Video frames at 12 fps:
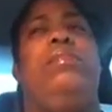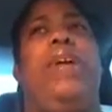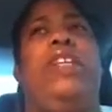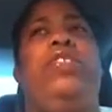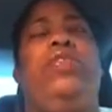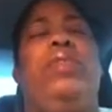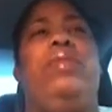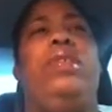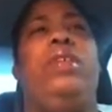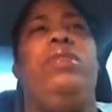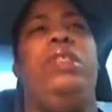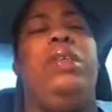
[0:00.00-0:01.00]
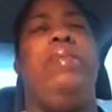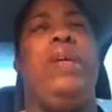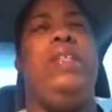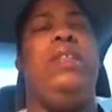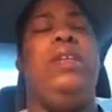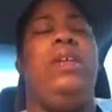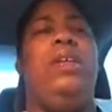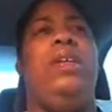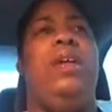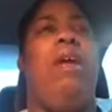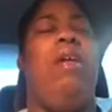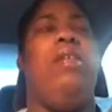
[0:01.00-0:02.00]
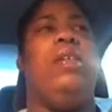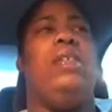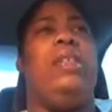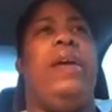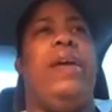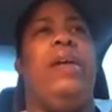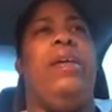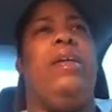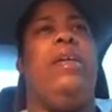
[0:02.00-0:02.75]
my trip to go see my son in August, like,